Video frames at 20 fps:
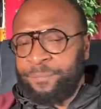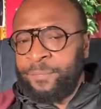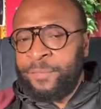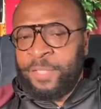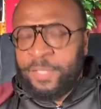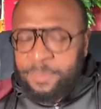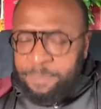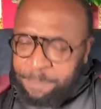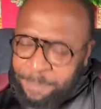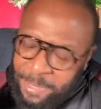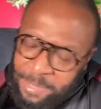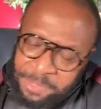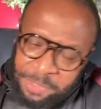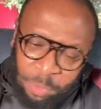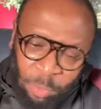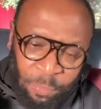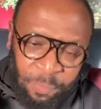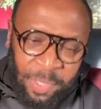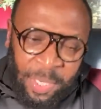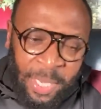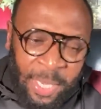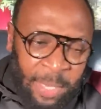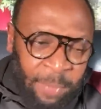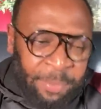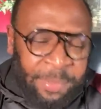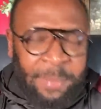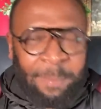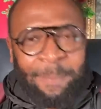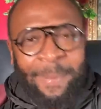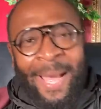just beat you over the head
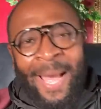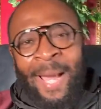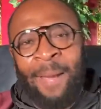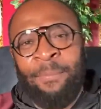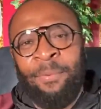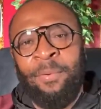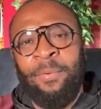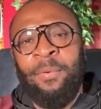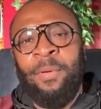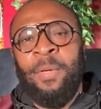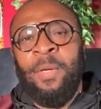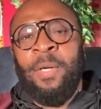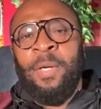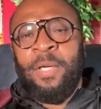with the bible